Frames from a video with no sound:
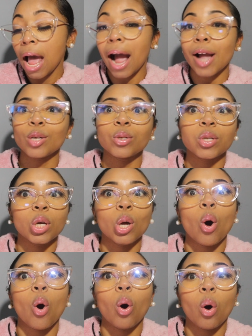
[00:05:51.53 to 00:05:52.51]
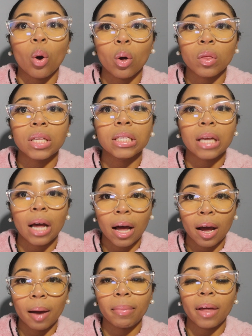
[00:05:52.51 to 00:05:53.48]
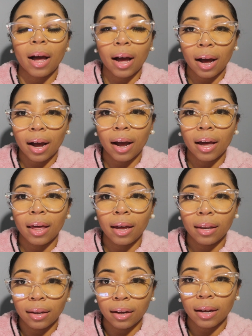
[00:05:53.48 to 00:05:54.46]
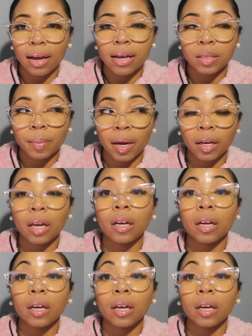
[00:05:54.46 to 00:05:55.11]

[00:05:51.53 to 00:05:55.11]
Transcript: I used to get all the time that I look Hispanic,